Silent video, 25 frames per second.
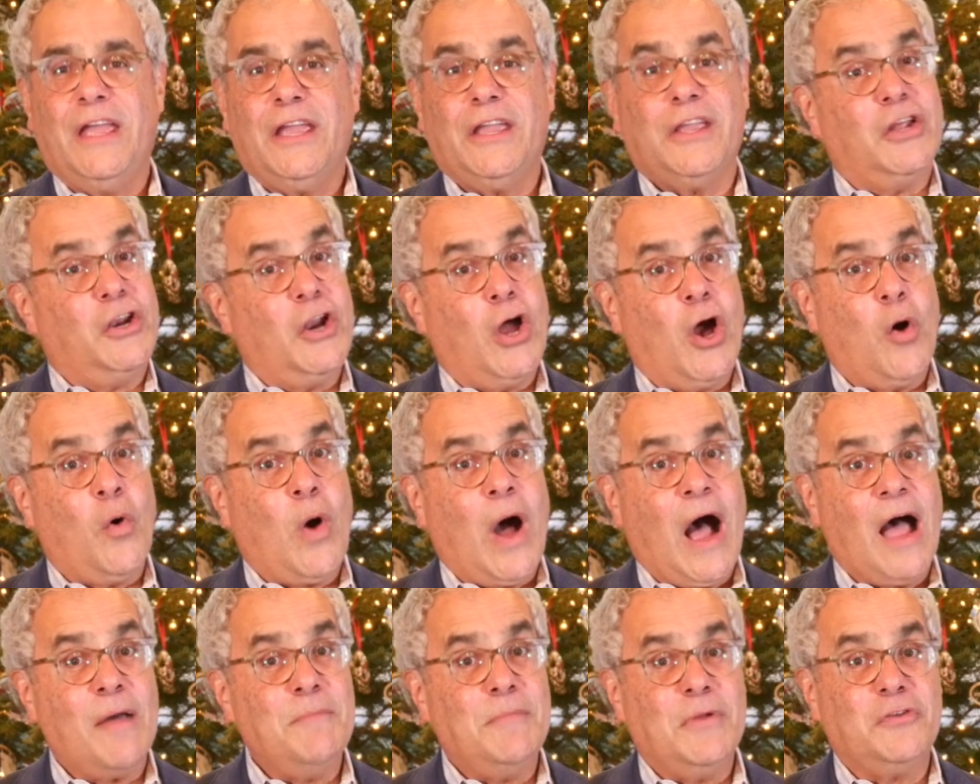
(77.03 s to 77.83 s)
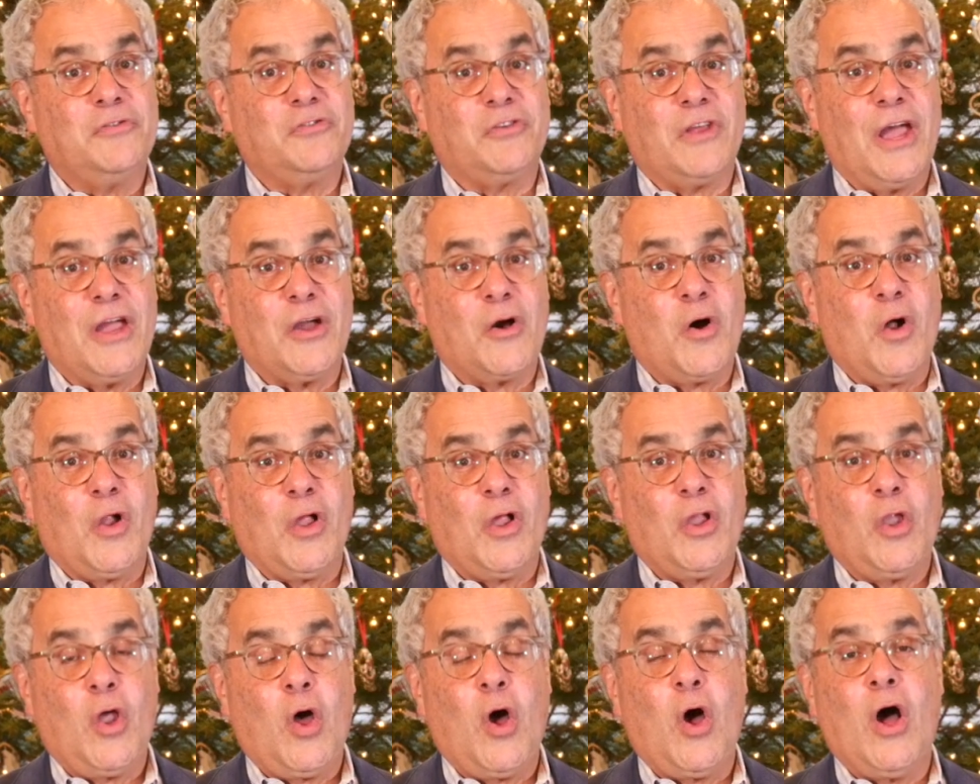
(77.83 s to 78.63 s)
You know, I've been saying
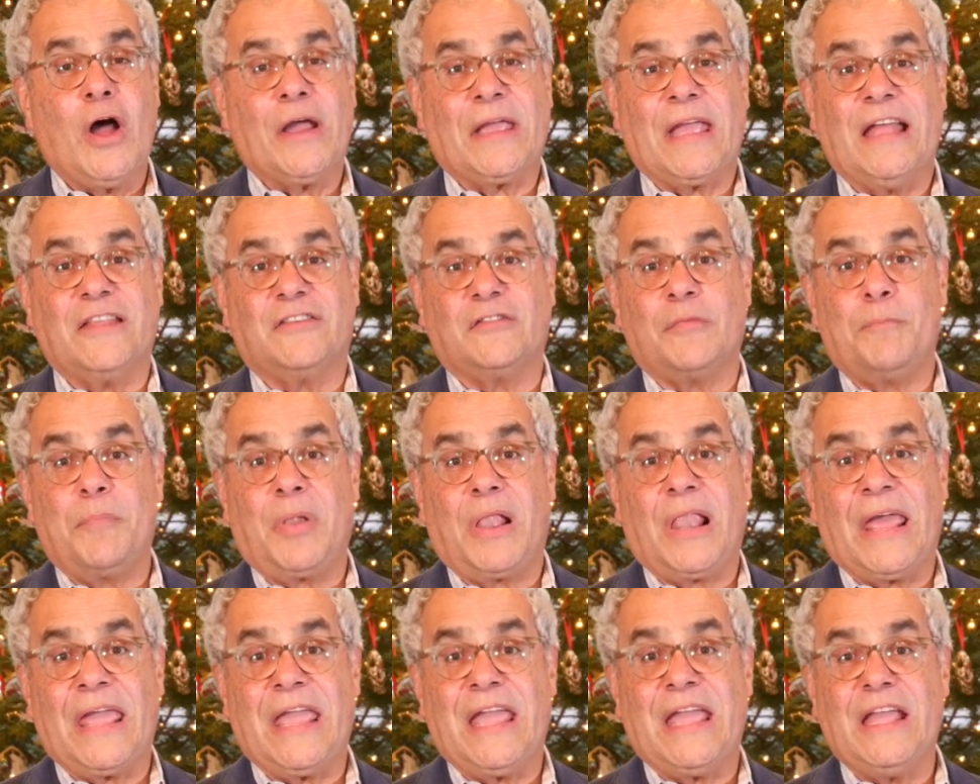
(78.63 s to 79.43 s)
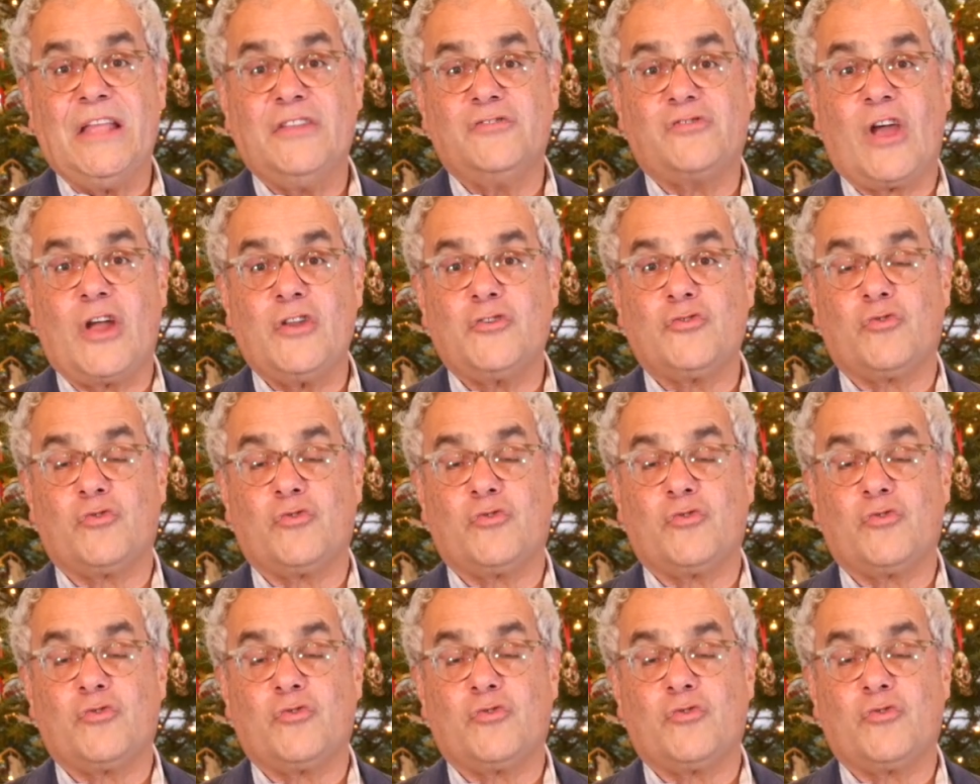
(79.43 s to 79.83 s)
all along, it's planes,